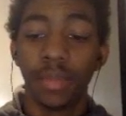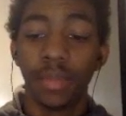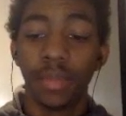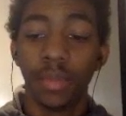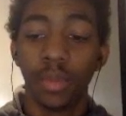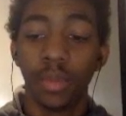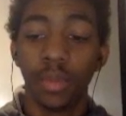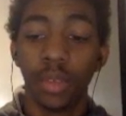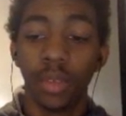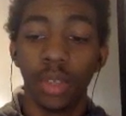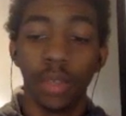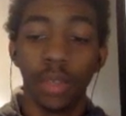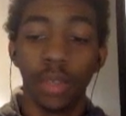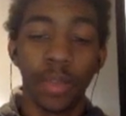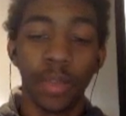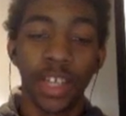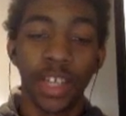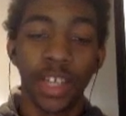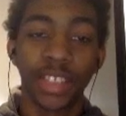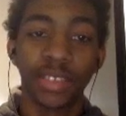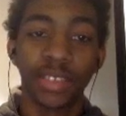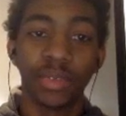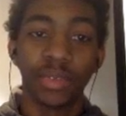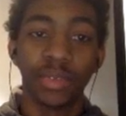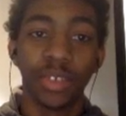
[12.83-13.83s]
well the
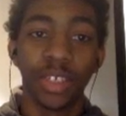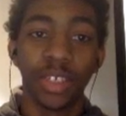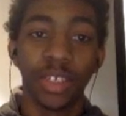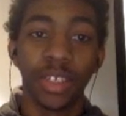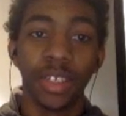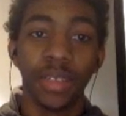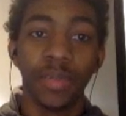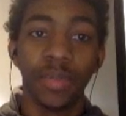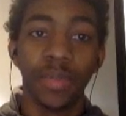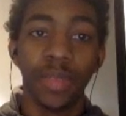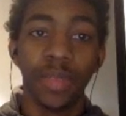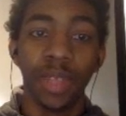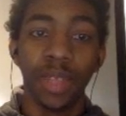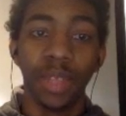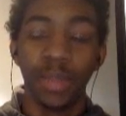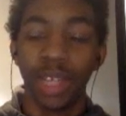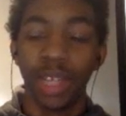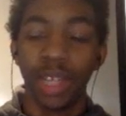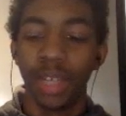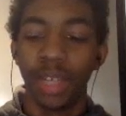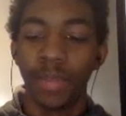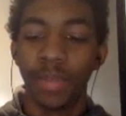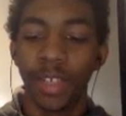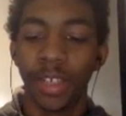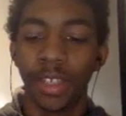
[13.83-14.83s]
best one in my
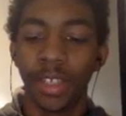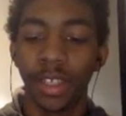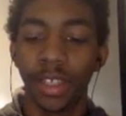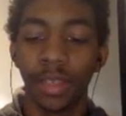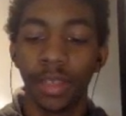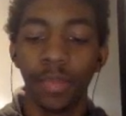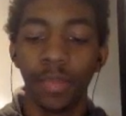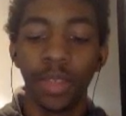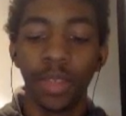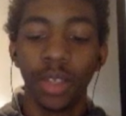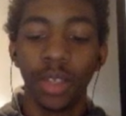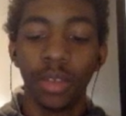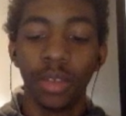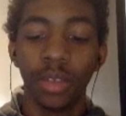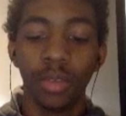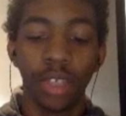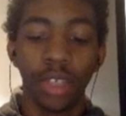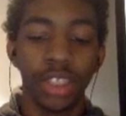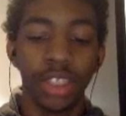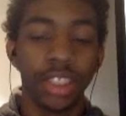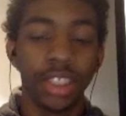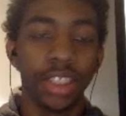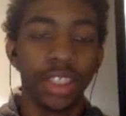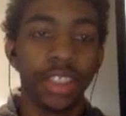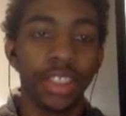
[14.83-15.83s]
opinion, which
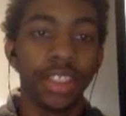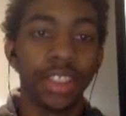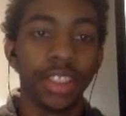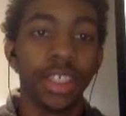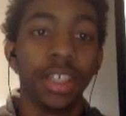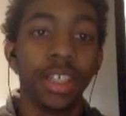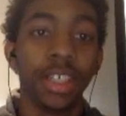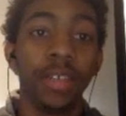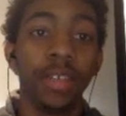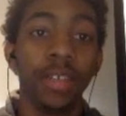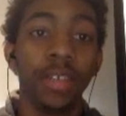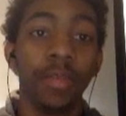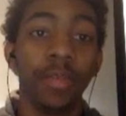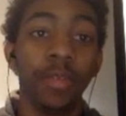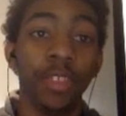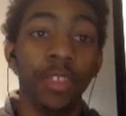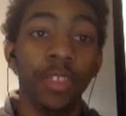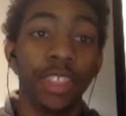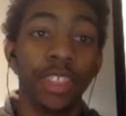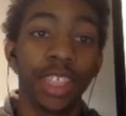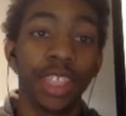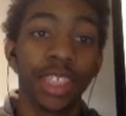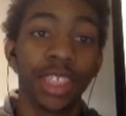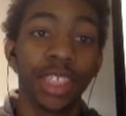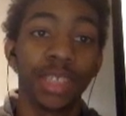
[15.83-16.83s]
is
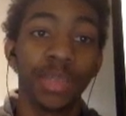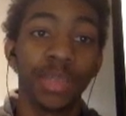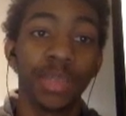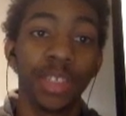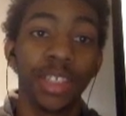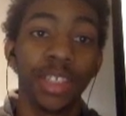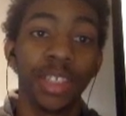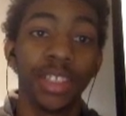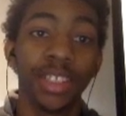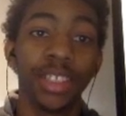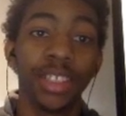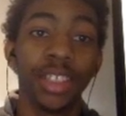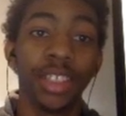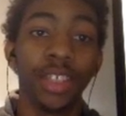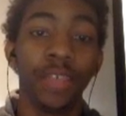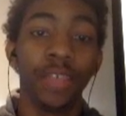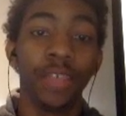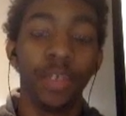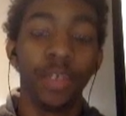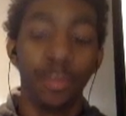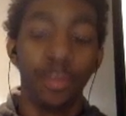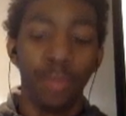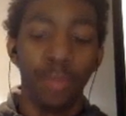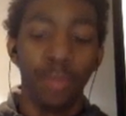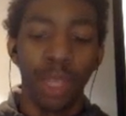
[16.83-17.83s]
6 plus
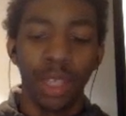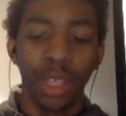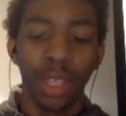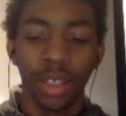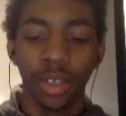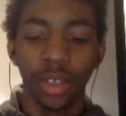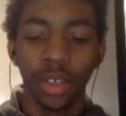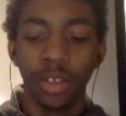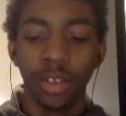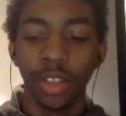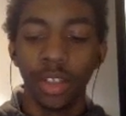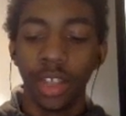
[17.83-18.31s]
Doflamingo.